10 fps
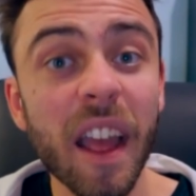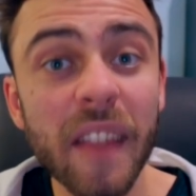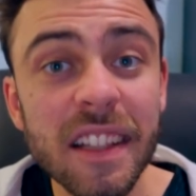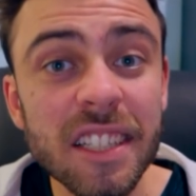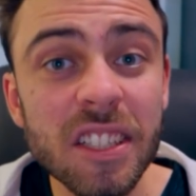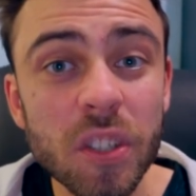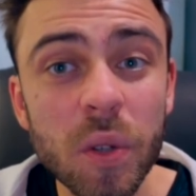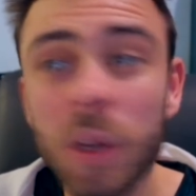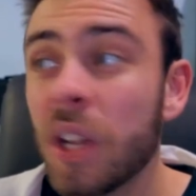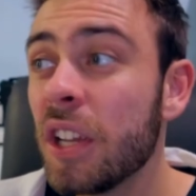And that's it
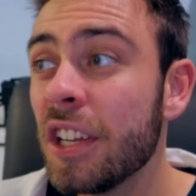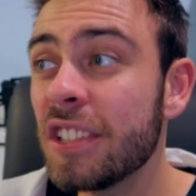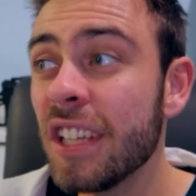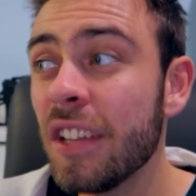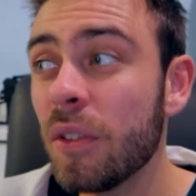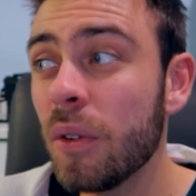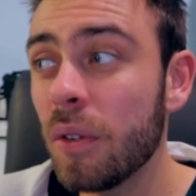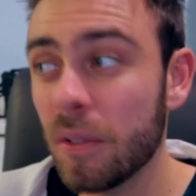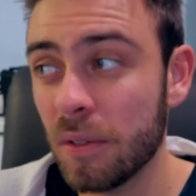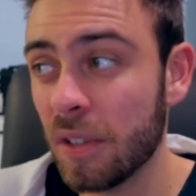too. You see
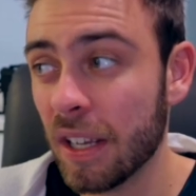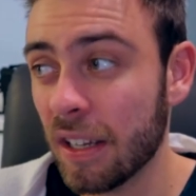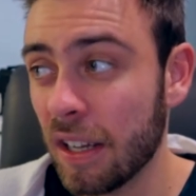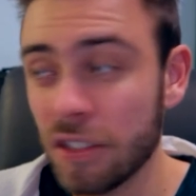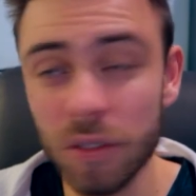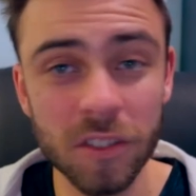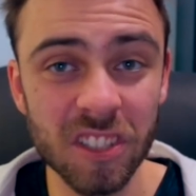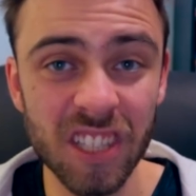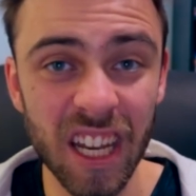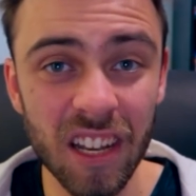dude like a dude
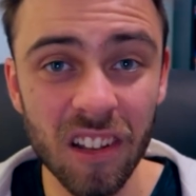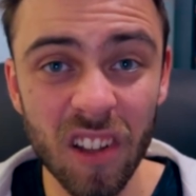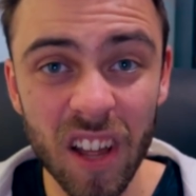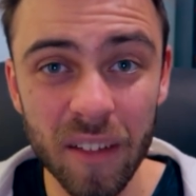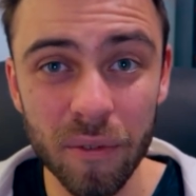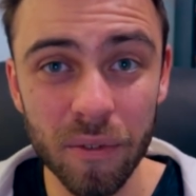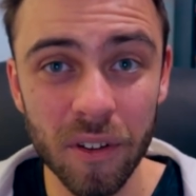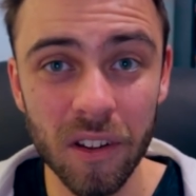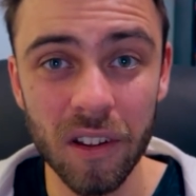skinned alive.